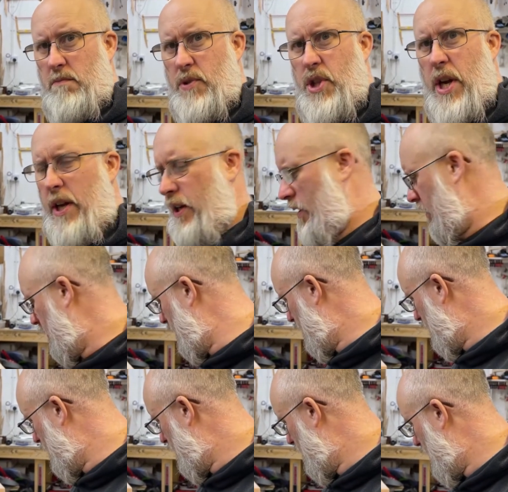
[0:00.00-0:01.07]
check out and
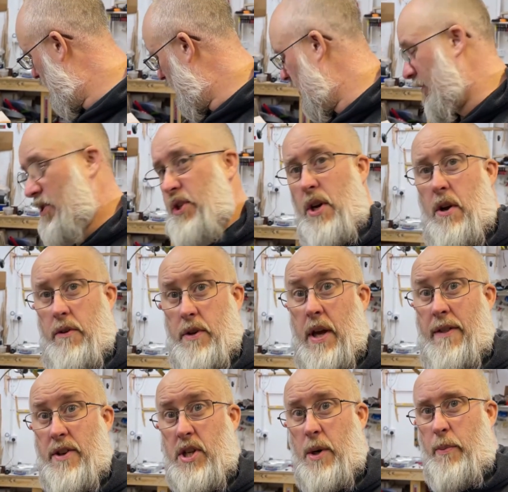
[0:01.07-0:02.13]
see how much they are
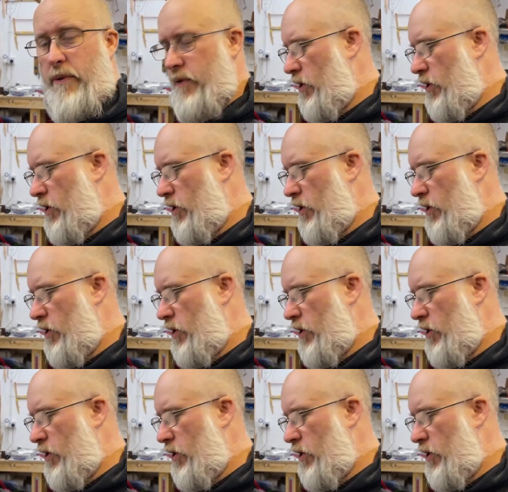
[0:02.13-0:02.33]
at the time of